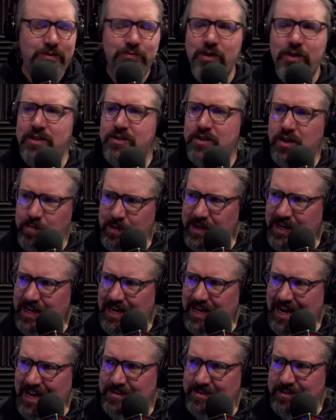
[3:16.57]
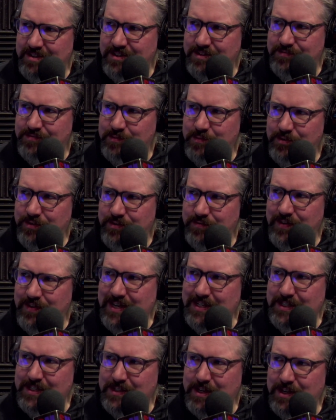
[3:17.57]
Has there been an exodus from
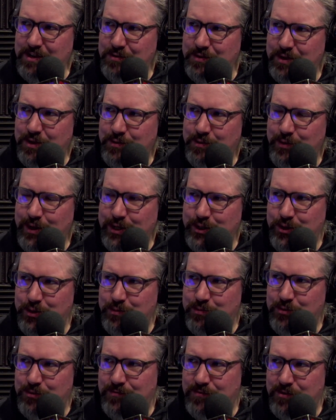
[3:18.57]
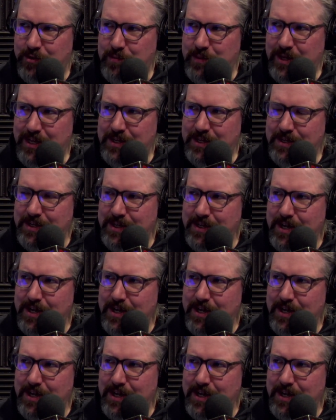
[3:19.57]
OnlyFans? Because I know they were questionable for a minute.